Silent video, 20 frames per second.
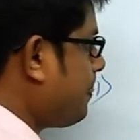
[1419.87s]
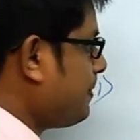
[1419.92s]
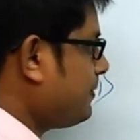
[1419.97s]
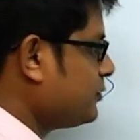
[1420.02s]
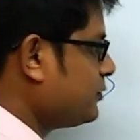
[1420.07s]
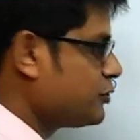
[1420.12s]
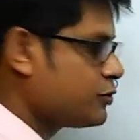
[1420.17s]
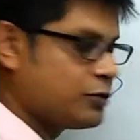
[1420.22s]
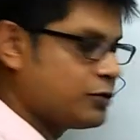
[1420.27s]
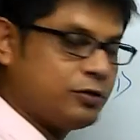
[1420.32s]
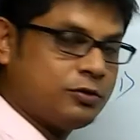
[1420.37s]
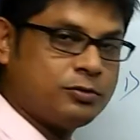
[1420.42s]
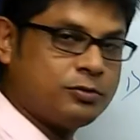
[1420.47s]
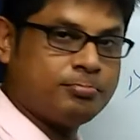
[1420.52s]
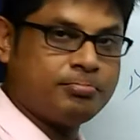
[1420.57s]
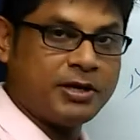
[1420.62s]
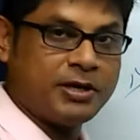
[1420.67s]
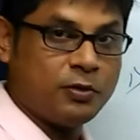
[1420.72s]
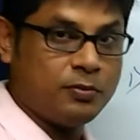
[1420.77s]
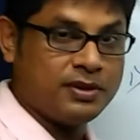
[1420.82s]

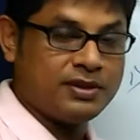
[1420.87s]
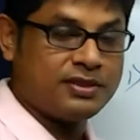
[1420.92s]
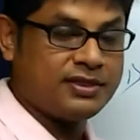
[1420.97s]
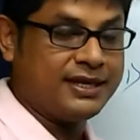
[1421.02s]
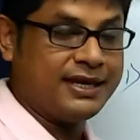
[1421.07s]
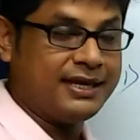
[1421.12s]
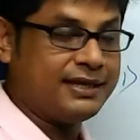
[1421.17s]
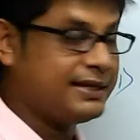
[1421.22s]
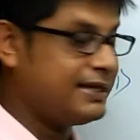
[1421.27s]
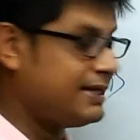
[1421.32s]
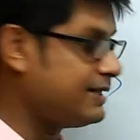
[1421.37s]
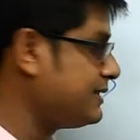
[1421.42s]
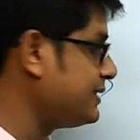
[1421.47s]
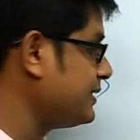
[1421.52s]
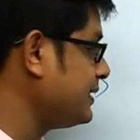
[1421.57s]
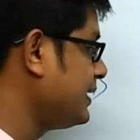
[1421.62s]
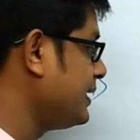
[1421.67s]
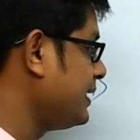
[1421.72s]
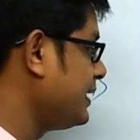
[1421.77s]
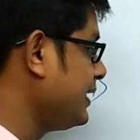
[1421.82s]
So you may think that
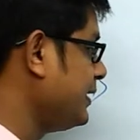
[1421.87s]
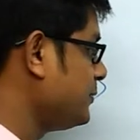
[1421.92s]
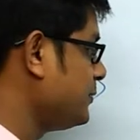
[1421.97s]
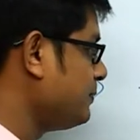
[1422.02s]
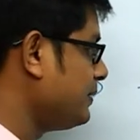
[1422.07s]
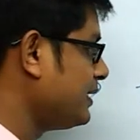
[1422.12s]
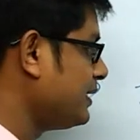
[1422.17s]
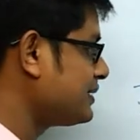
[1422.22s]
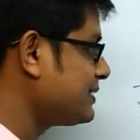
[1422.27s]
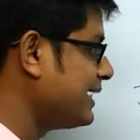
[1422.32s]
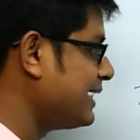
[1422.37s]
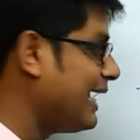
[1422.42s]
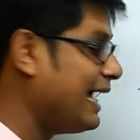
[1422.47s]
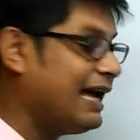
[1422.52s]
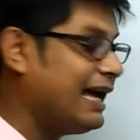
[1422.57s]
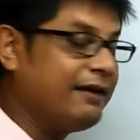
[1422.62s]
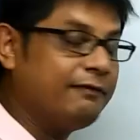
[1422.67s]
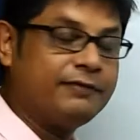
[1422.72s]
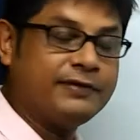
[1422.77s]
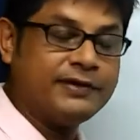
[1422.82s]
it must
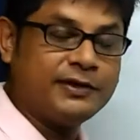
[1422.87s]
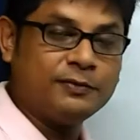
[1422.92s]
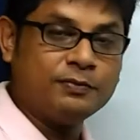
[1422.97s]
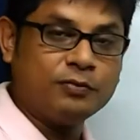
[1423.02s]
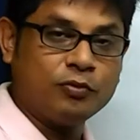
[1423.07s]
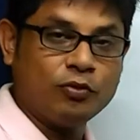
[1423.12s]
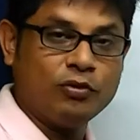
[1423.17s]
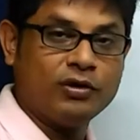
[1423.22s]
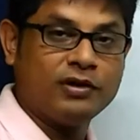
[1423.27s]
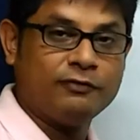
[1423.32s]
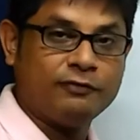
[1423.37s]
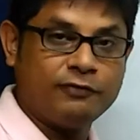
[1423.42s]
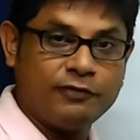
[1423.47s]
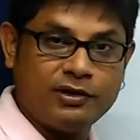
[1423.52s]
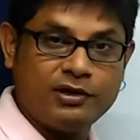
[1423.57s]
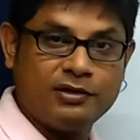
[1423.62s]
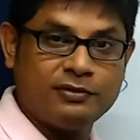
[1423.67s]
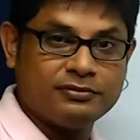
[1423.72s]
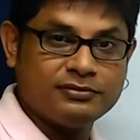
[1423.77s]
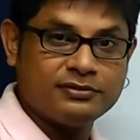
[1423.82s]
have any plural
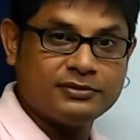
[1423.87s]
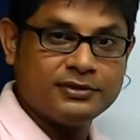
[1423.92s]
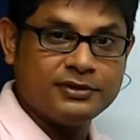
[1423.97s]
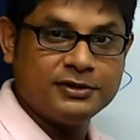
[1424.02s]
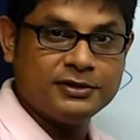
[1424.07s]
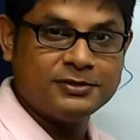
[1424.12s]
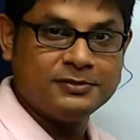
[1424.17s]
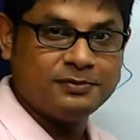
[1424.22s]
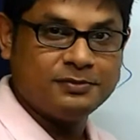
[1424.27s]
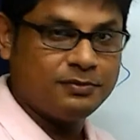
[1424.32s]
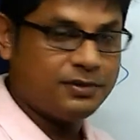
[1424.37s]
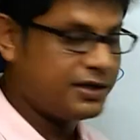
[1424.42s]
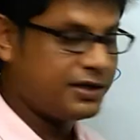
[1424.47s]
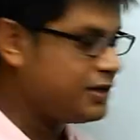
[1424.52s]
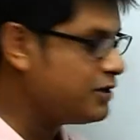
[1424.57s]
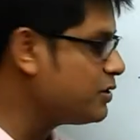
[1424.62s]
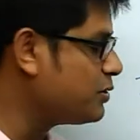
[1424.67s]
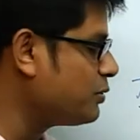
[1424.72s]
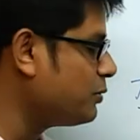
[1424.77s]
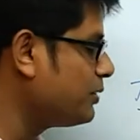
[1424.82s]
verb, but
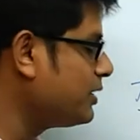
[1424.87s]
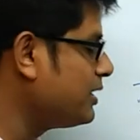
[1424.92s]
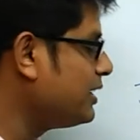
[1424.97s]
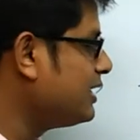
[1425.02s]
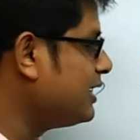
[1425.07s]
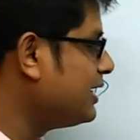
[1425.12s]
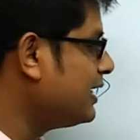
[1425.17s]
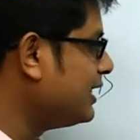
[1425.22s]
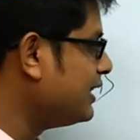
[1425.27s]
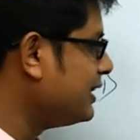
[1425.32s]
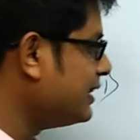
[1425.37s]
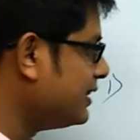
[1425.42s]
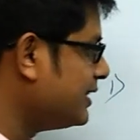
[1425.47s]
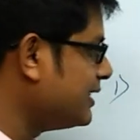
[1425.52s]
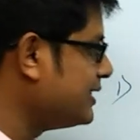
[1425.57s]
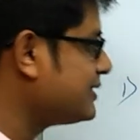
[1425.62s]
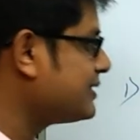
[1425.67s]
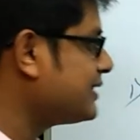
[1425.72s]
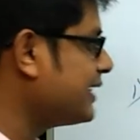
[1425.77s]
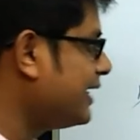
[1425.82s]
no, in
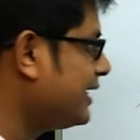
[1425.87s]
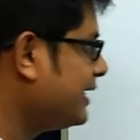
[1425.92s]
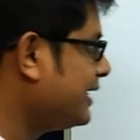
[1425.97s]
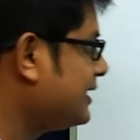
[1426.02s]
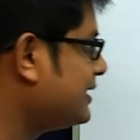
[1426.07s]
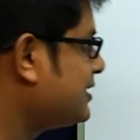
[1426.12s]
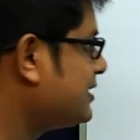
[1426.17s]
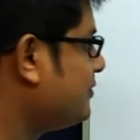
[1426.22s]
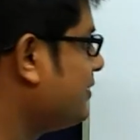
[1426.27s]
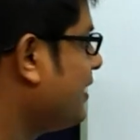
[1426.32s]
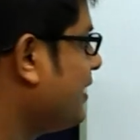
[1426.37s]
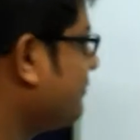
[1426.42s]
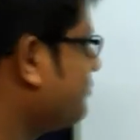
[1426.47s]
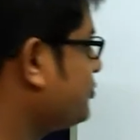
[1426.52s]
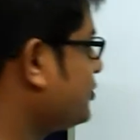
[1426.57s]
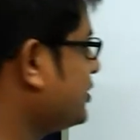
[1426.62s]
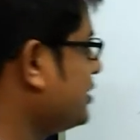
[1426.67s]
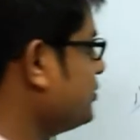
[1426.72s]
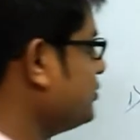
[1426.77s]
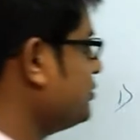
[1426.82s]
this sentence you have
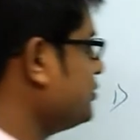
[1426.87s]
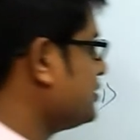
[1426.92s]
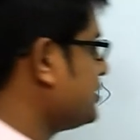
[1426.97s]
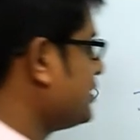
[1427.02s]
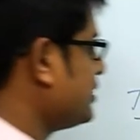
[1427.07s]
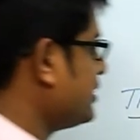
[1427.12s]
to use